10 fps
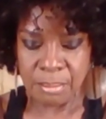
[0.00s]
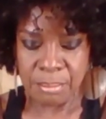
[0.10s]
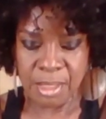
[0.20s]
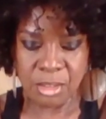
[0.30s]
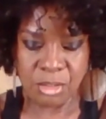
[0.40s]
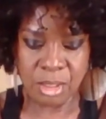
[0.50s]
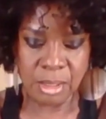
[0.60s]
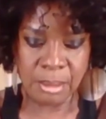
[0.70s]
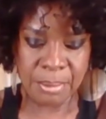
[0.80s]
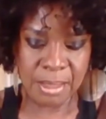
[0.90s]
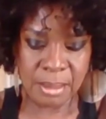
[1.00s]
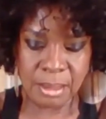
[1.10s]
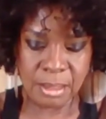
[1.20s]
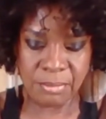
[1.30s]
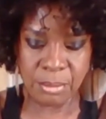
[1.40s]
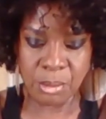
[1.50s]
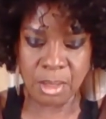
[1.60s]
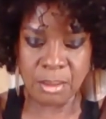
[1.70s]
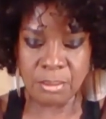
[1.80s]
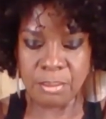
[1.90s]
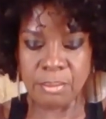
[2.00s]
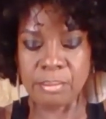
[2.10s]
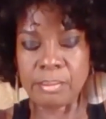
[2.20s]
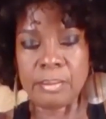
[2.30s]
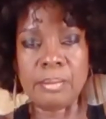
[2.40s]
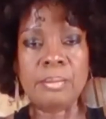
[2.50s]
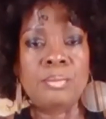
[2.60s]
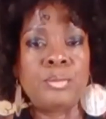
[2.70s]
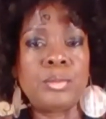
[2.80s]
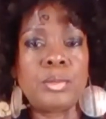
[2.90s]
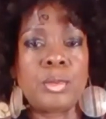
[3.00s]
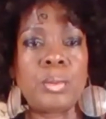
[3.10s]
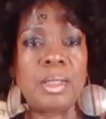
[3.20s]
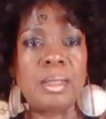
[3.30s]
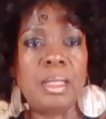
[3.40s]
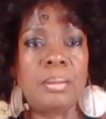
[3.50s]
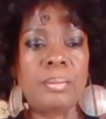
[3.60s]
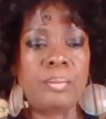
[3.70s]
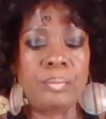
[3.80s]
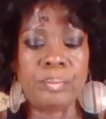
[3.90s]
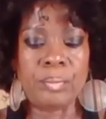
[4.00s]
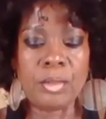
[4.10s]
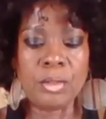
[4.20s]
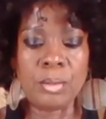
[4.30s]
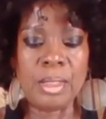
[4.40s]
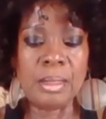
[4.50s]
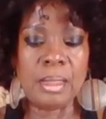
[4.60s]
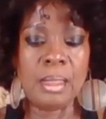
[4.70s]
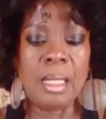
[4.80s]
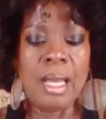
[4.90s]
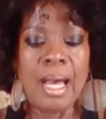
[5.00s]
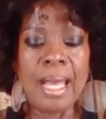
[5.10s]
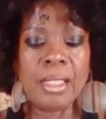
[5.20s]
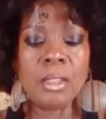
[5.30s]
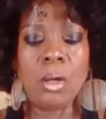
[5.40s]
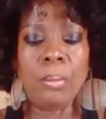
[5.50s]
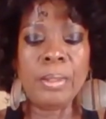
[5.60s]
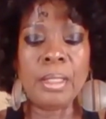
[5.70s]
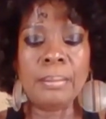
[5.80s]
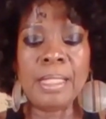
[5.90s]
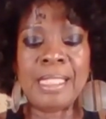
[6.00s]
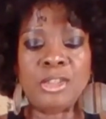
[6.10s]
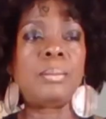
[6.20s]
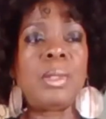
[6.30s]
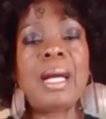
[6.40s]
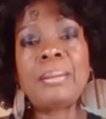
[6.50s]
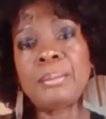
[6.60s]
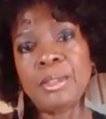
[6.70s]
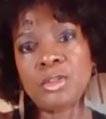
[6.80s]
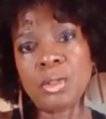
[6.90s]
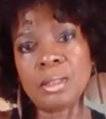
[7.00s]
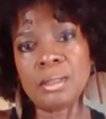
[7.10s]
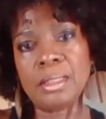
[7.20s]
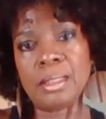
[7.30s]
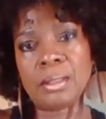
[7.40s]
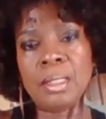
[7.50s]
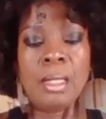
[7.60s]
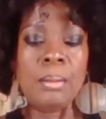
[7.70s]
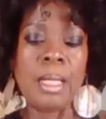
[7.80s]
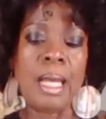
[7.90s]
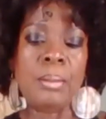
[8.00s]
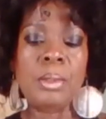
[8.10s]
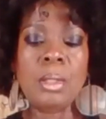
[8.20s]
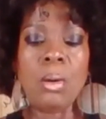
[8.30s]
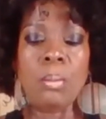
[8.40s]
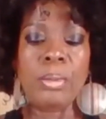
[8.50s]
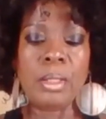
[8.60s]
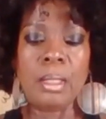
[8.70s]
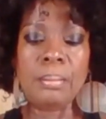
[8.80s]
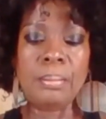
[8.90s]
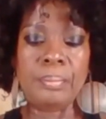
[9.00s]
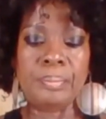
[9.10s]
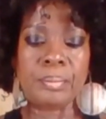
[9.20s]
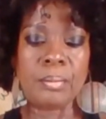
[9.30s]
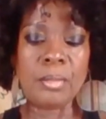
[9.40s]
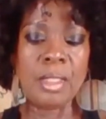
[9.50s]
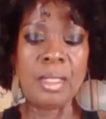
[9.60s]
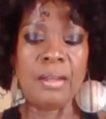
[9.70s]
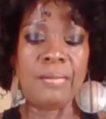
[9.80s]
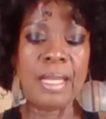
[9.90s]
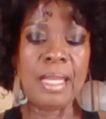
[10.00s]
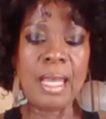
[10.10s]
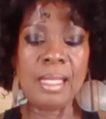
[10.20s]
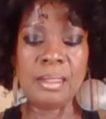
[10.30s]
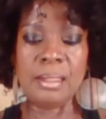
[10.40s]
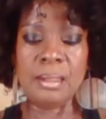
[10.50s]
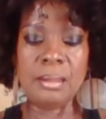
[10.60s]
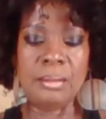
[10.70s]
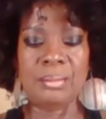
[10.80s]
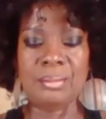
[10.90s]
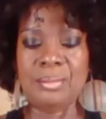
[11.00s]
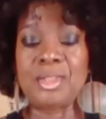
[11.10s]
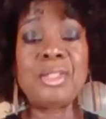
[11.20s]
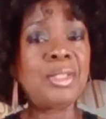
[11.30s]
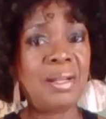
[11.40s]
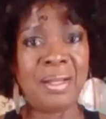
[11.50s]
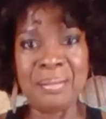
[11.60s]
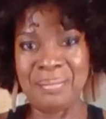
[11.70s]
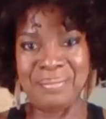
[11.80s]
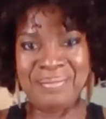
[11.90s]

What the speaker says: Big chunky pieces if you want. Squeeze it. Squeeze it. I can open up well, I would be a chocolatier, but I would open up, if I had the time,